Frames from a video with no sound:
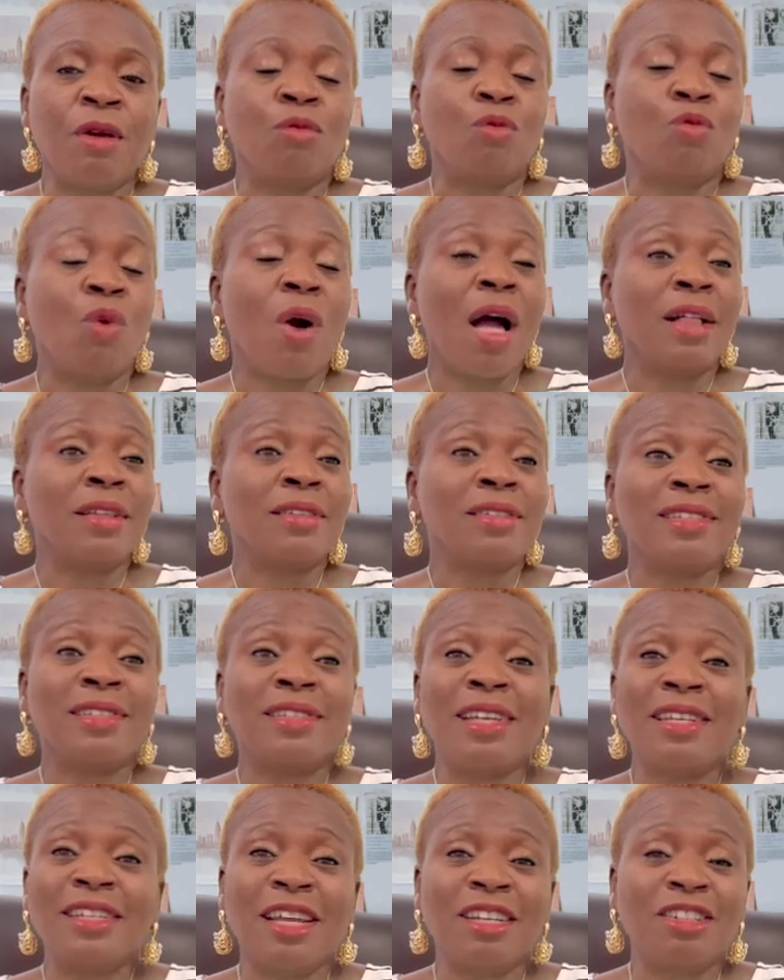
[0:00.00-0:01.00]
While
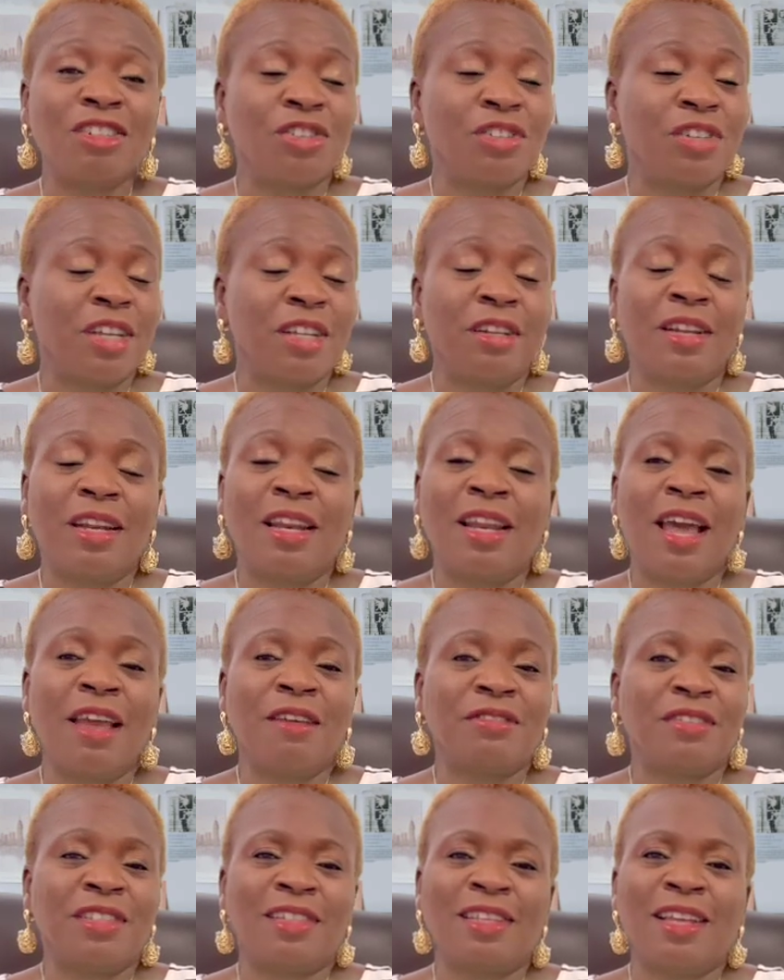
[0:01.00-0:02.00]
sedentary
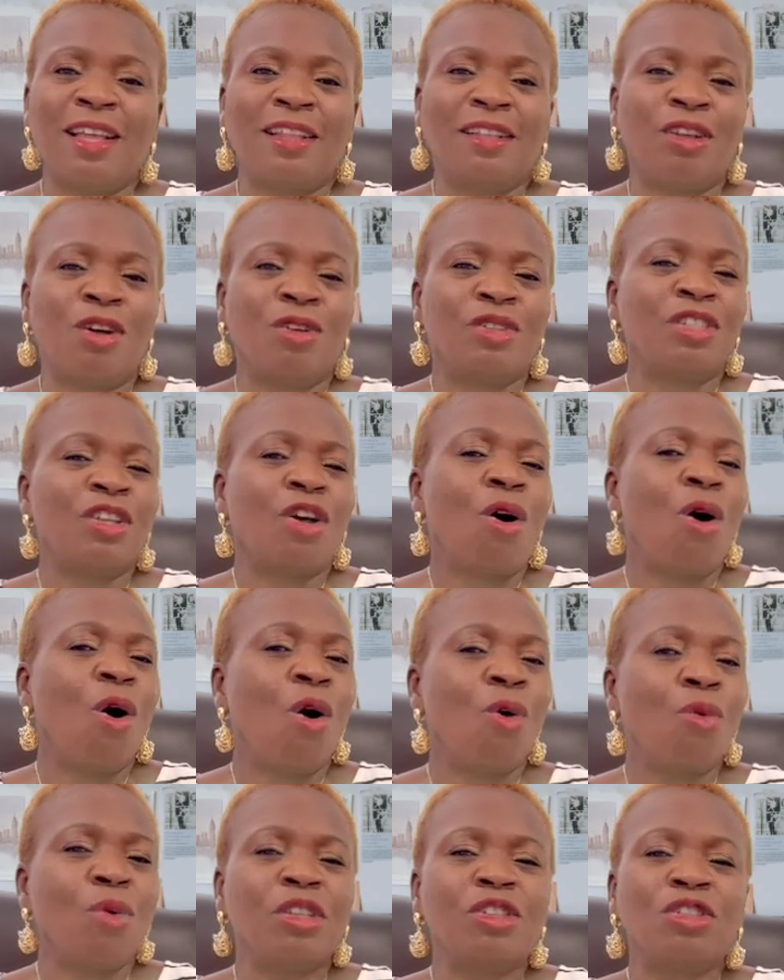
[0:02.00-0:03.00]
lifestyle is
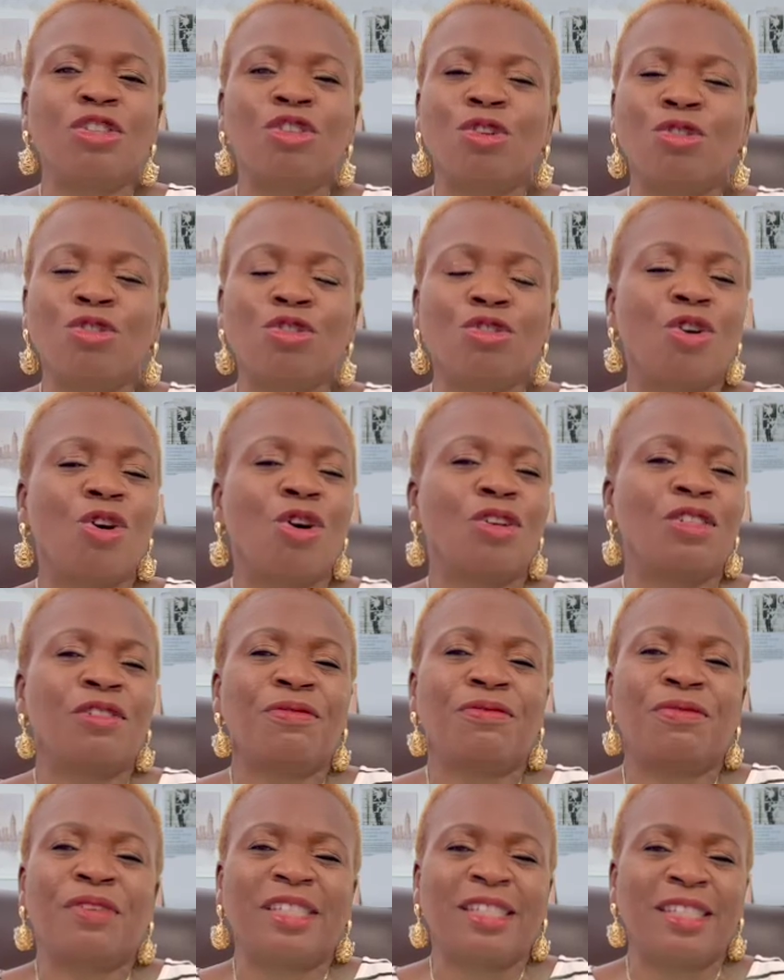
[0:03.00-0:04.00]
always known to cause
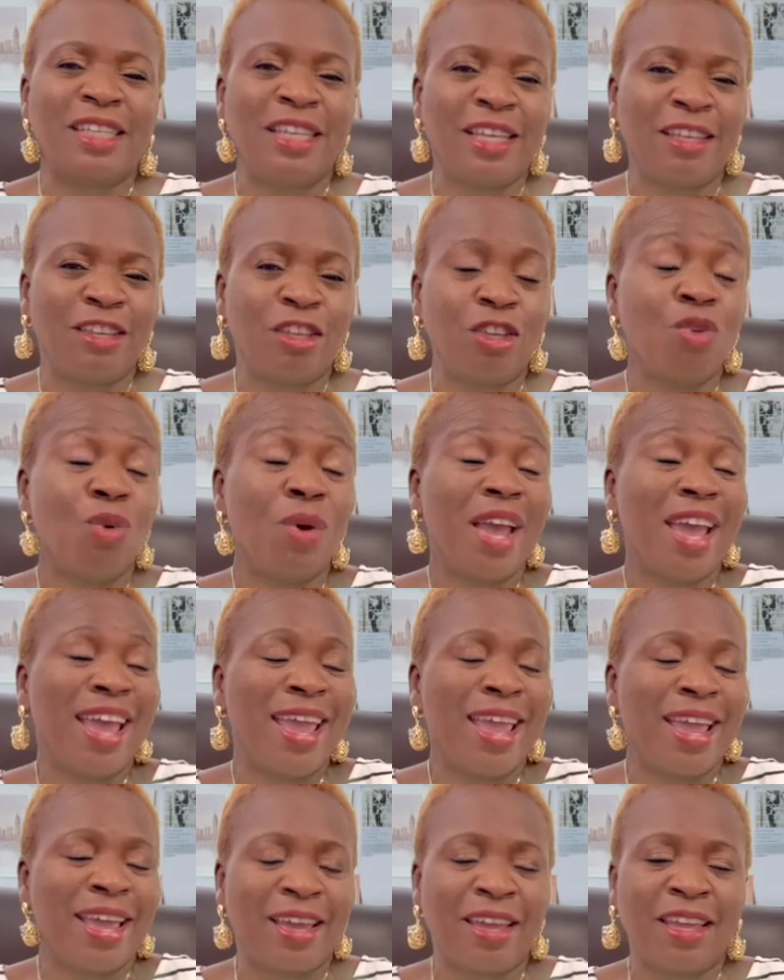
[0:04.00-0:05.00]
fatigue. You
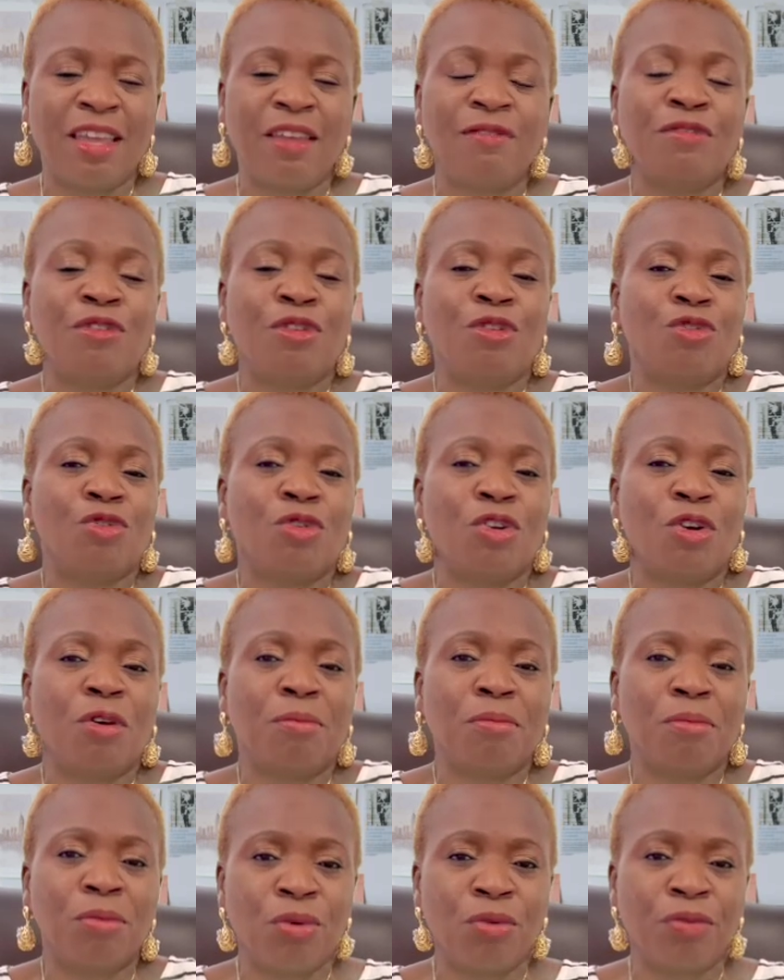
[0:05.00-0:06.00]
ache if you do
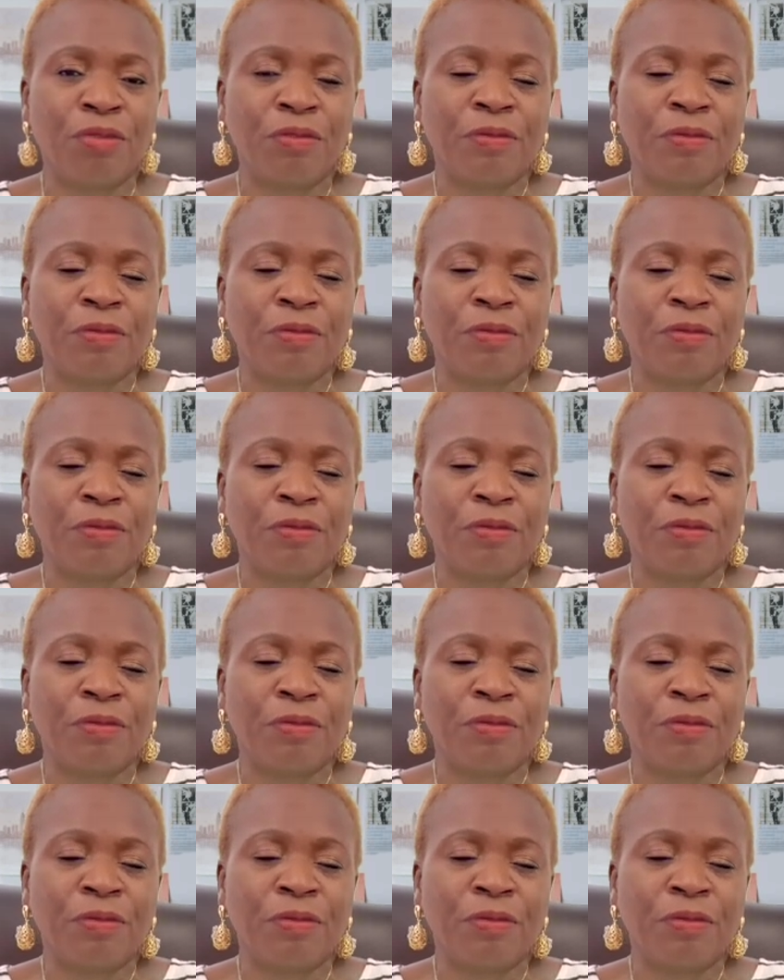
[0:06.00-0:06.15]
not move.